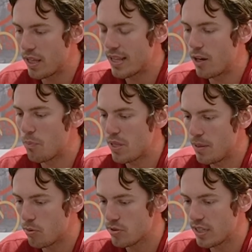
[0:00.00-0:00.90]
They allowed
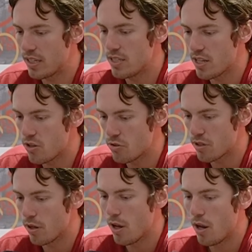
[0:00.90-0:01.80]
people to continue
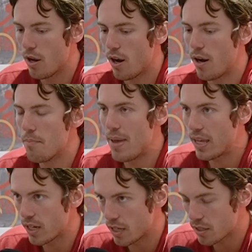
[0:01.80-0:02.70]
to uh,
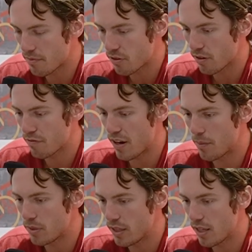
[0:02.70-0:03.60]
make an income for their family.